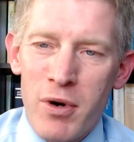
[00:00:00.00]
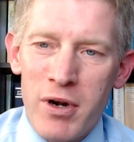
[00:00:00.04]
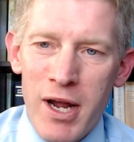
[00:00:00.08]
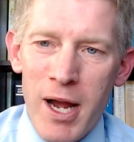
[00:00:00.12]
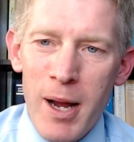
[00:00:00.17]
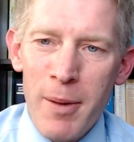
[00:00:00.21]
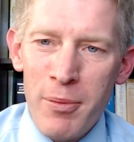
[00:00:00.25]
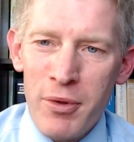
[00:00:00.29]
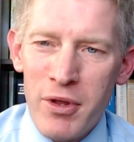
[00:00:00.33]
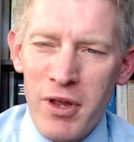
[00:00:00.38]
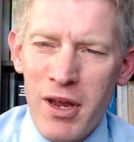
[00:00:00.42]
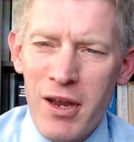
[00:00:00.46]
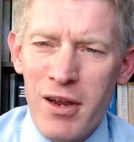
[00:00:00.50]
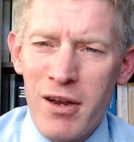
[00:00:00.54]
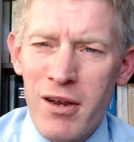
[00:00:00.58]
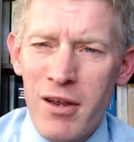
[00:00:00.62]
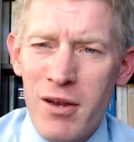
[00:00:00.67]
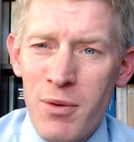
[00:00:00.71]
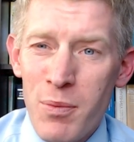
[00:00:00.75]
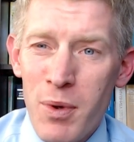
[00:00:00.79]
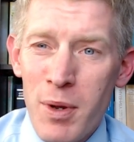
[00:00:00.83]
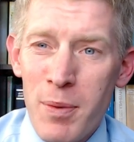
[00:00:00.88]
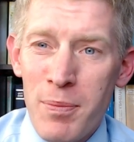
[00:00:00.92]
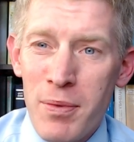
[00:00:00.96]
complicated,
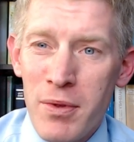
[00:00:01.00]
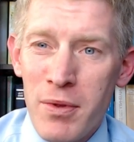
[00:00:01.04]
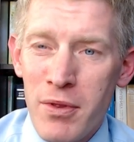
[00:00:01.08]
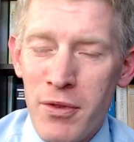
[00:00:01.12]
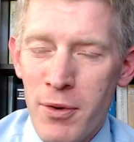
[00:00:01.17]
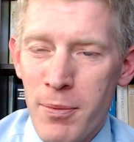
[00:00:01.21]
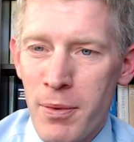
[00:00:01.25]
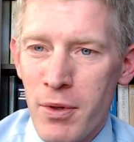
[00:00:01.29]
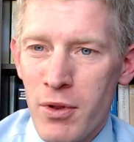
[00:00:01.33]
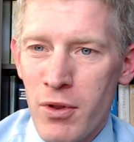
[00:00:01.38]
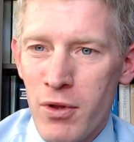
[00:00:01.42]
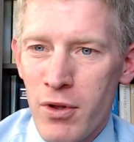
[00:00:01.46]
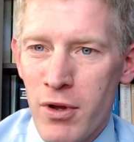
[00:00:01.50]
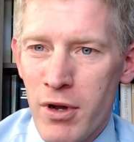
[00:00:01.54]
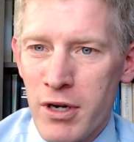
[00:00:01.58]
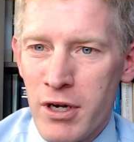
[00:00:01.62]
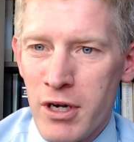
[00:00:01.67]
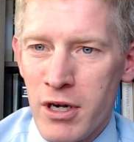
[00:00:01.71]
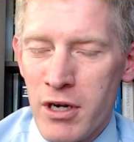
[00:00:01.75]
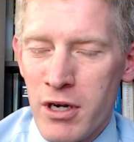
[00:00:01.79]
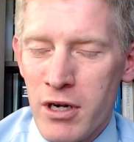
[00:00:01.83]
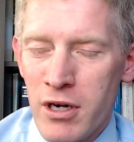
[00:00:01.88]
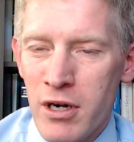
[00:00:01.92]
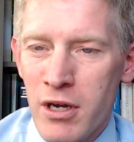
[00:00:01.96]
it might be a little bit
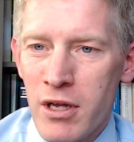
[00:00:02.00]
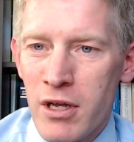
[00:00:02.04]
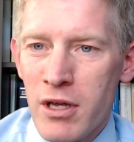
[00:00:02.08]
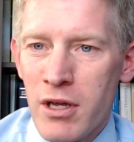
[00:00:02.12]
longer,